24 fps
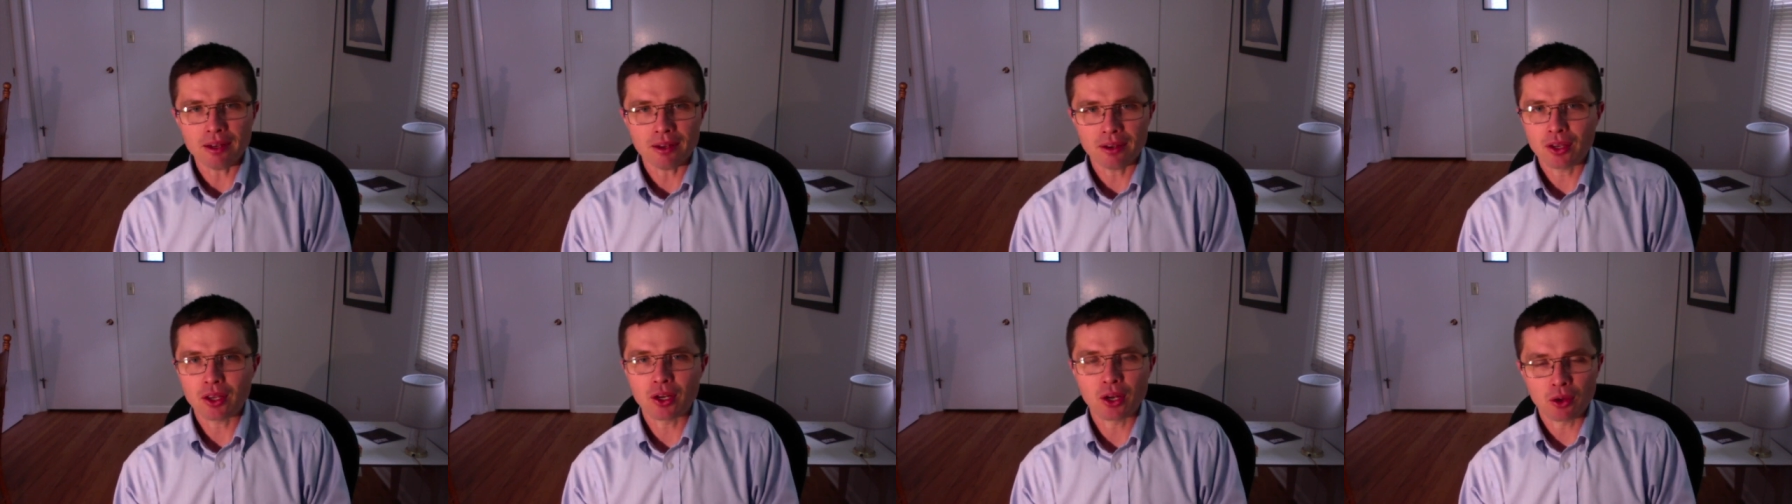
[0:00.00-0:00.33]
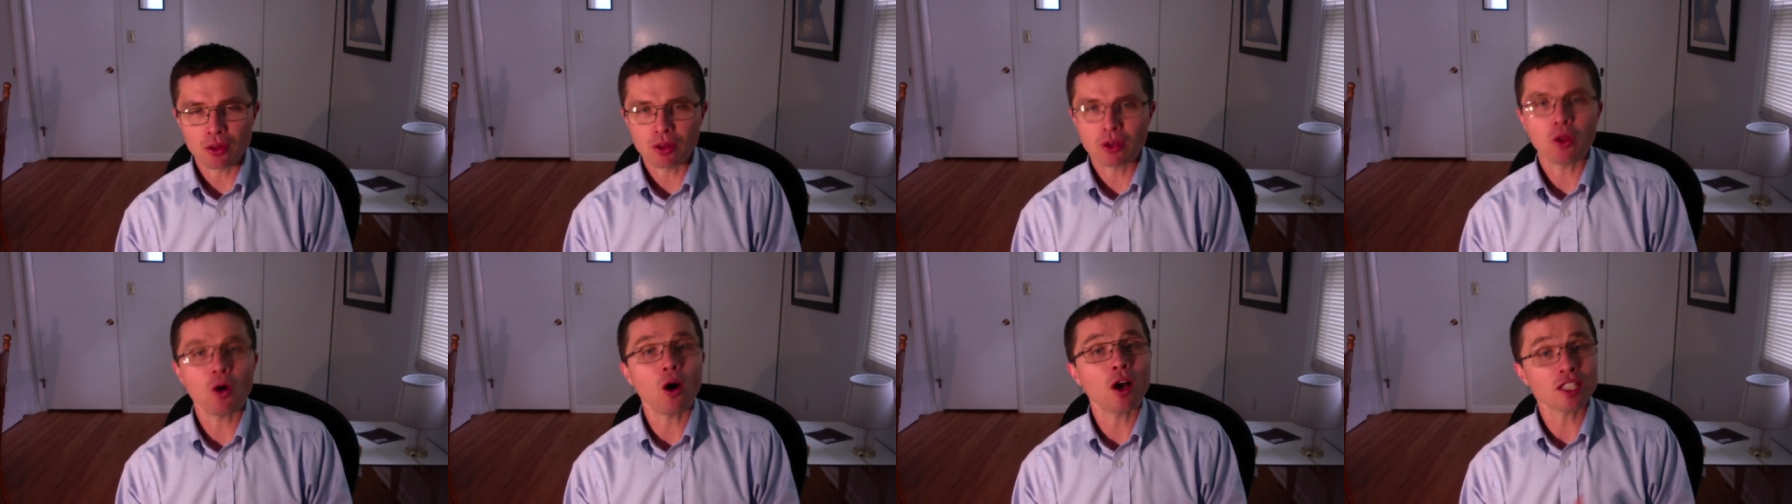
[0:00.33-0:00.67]
you know,
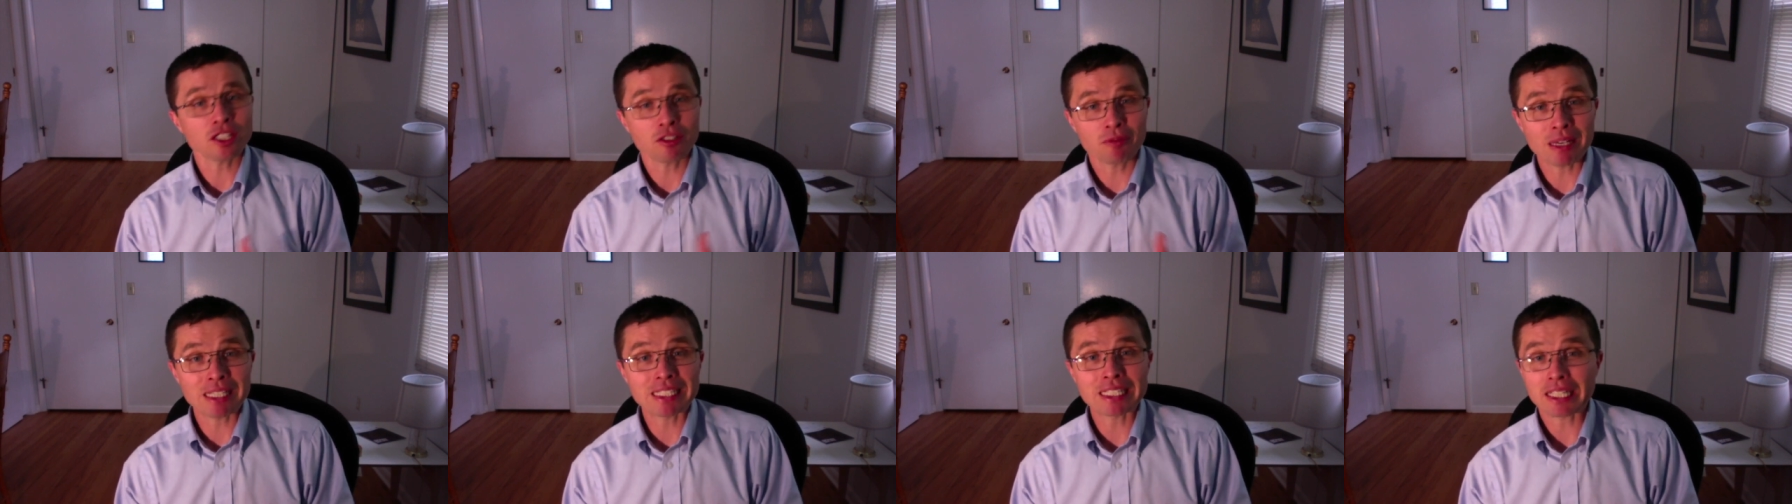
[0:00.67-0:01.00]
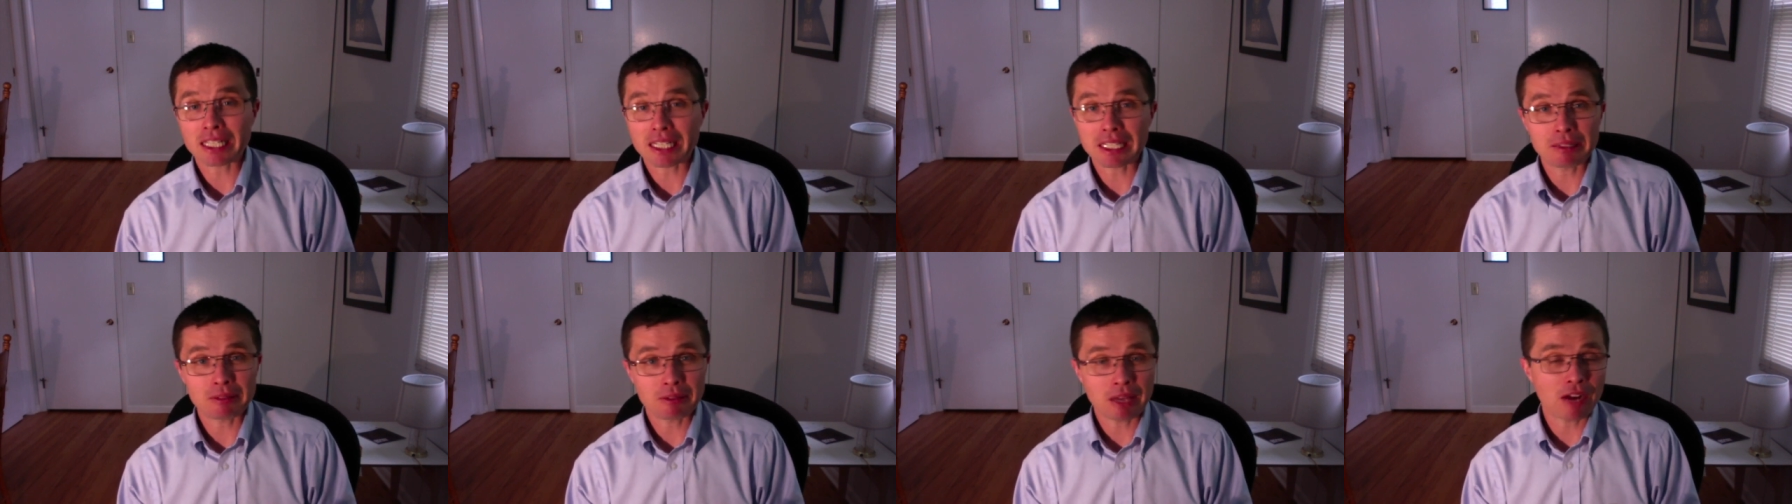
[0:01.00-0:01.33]
the loss of
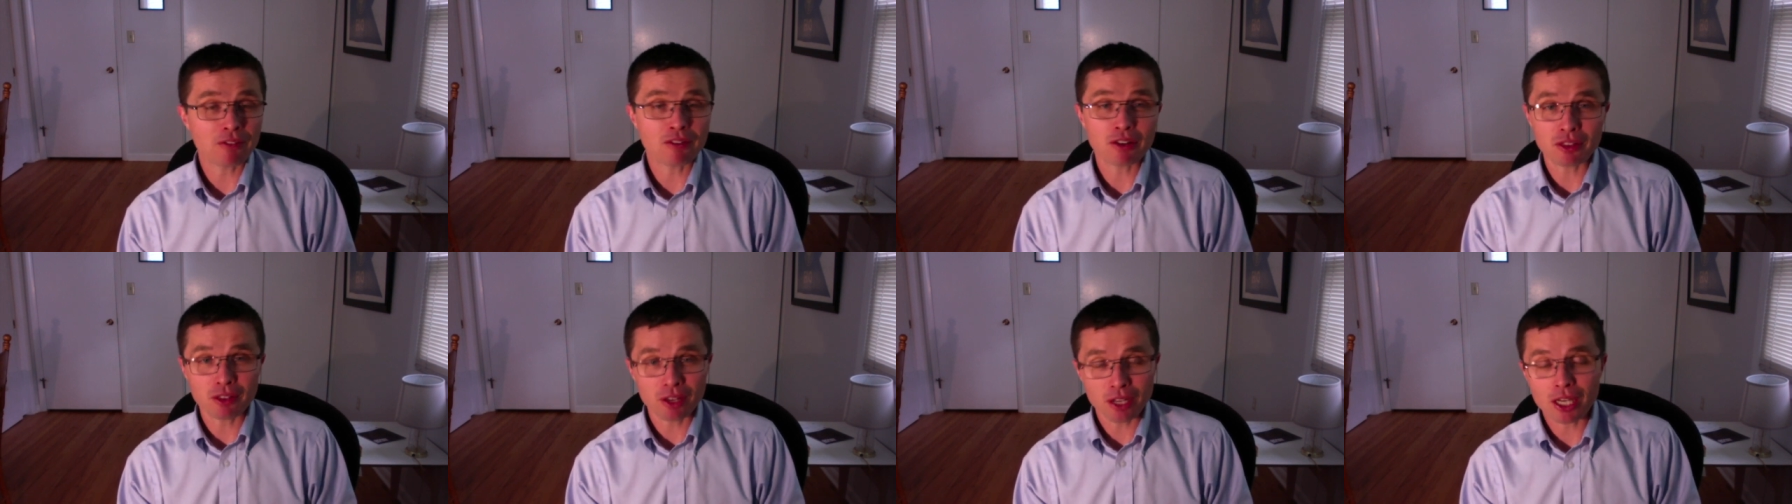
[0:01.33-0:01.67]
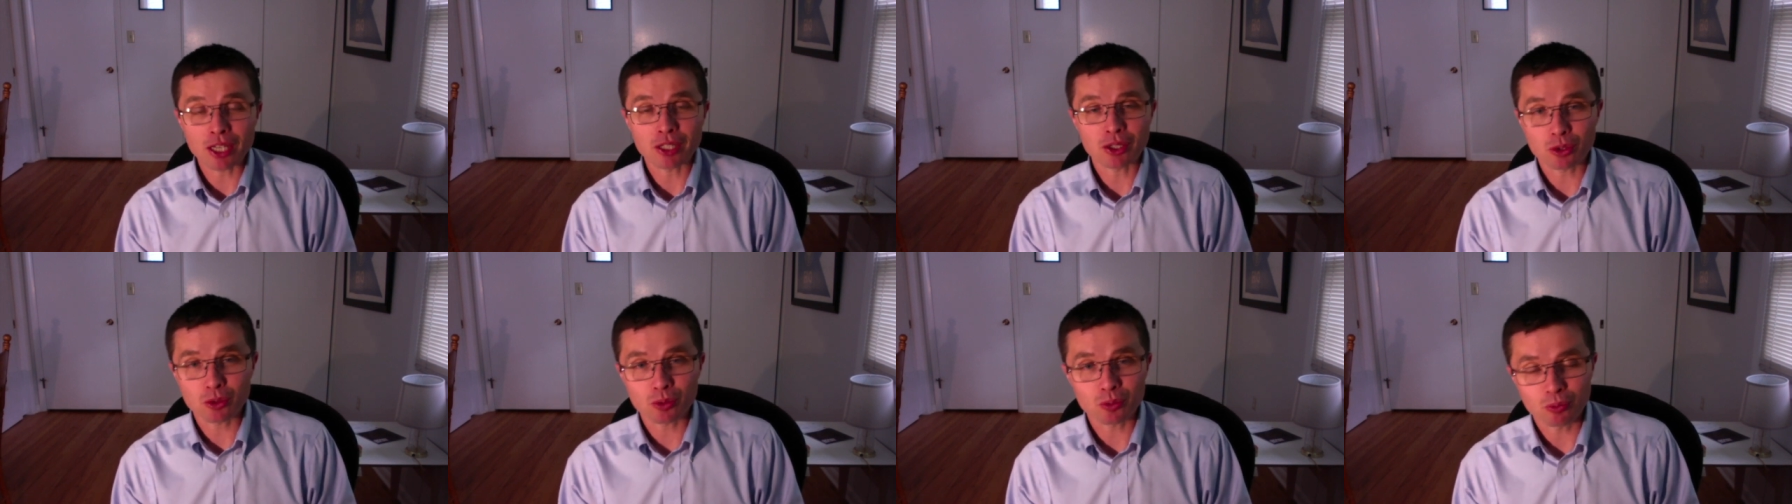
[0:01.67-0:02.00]
basically everything
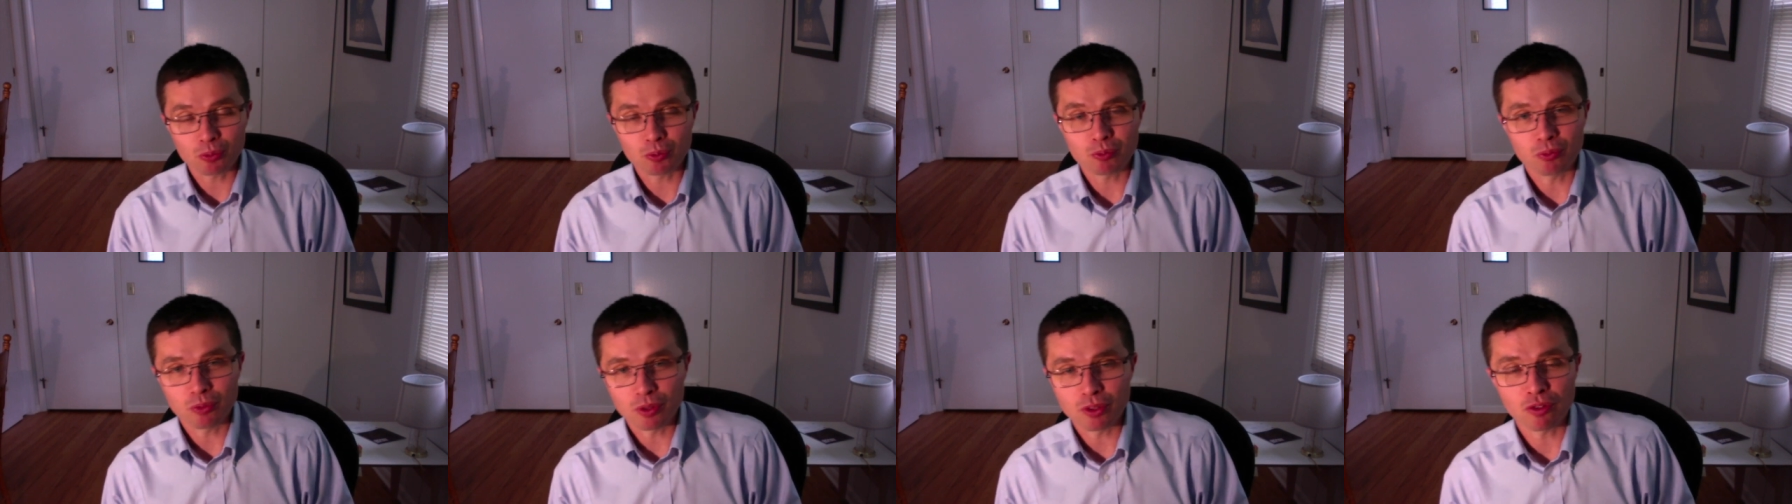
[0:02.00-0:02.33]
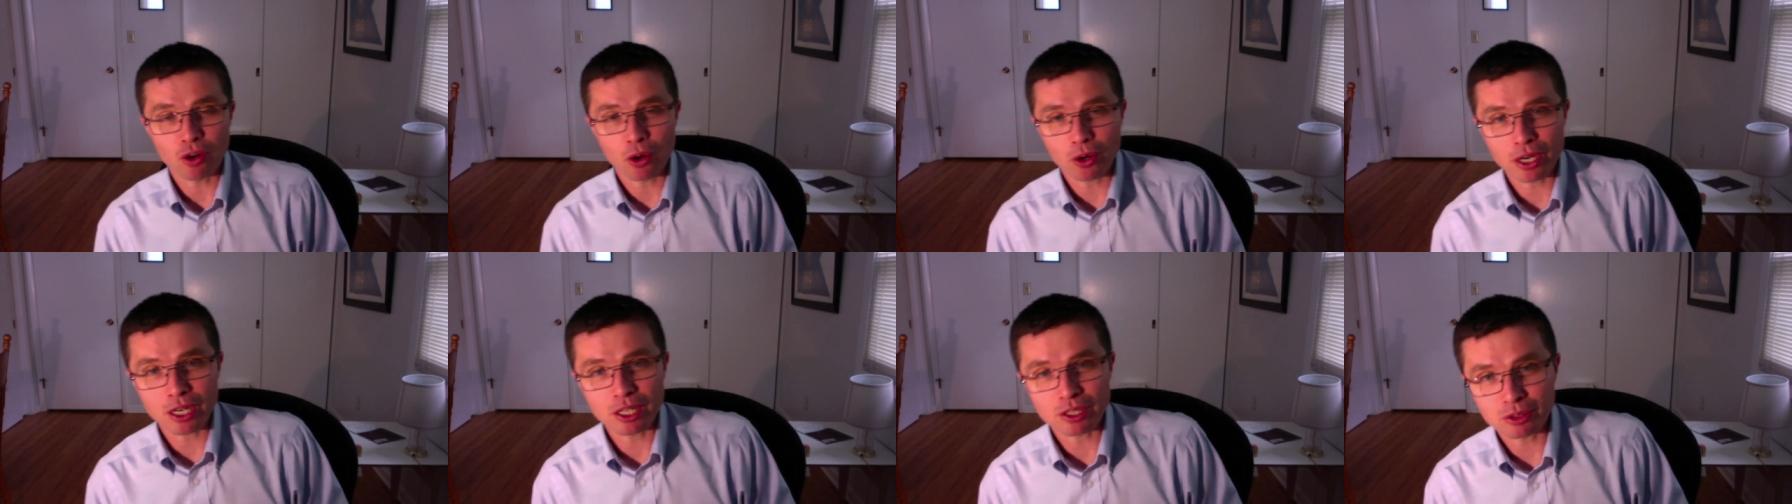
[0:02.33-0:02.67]
he's
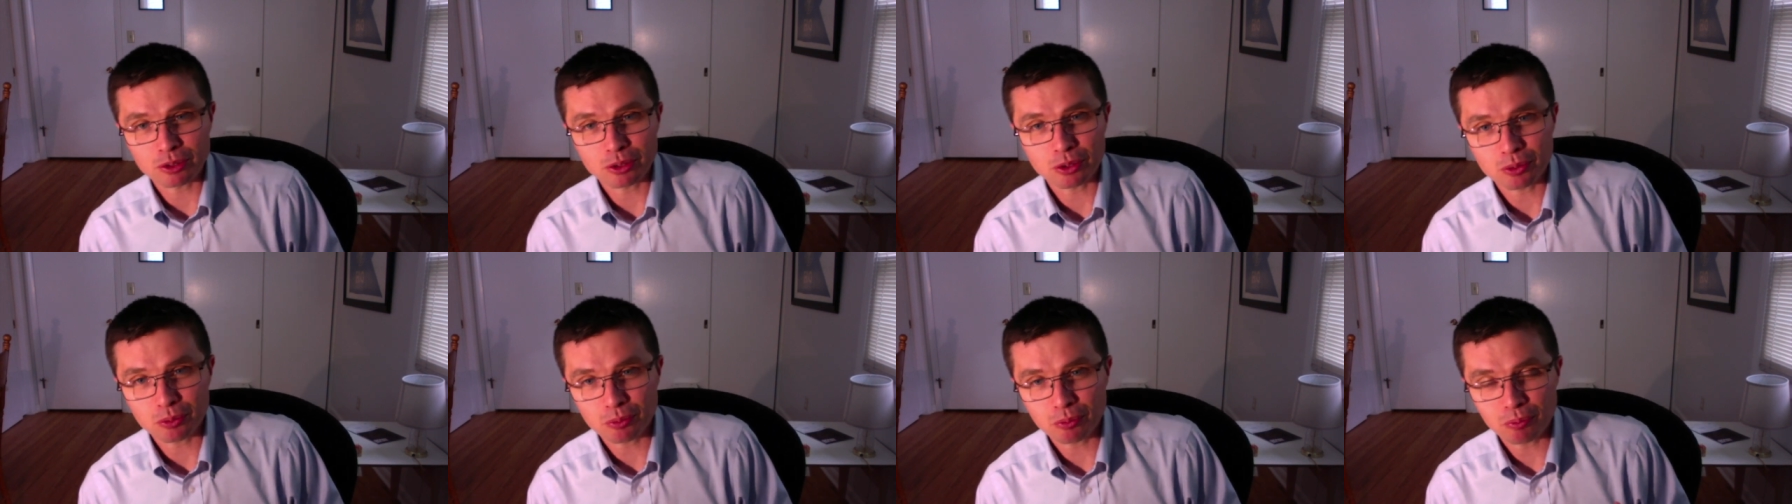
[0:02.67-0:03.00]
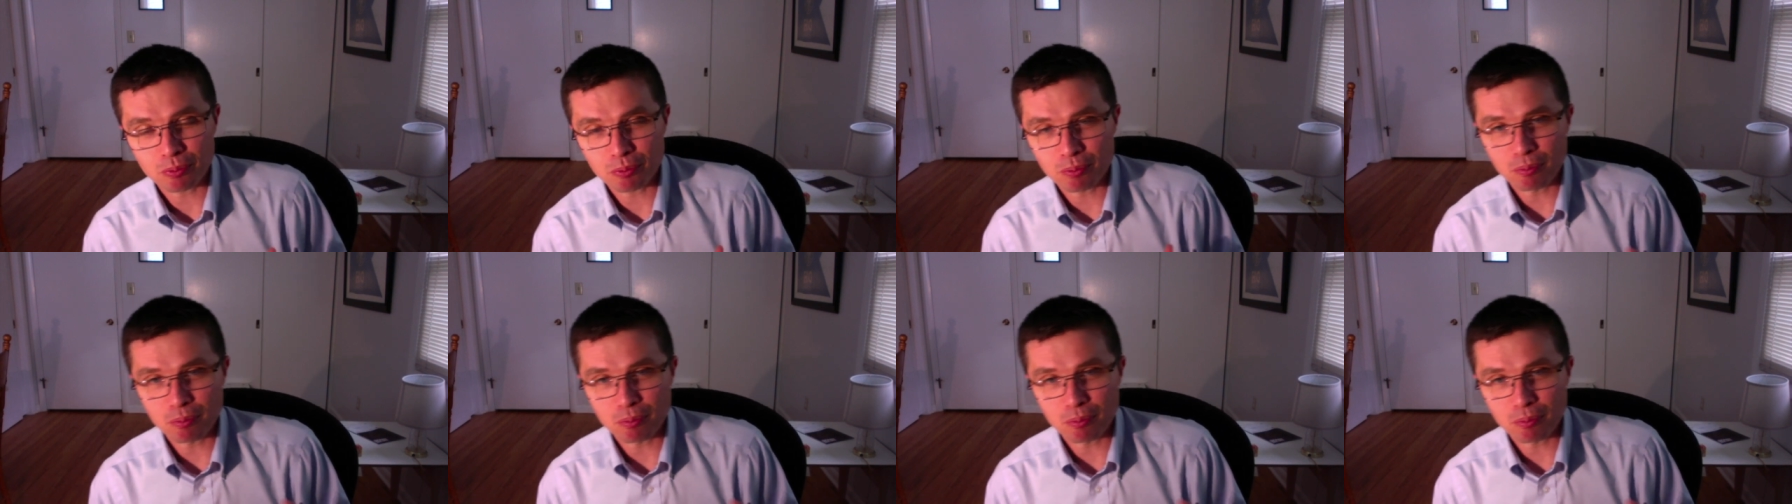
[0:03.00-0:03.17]
devoted his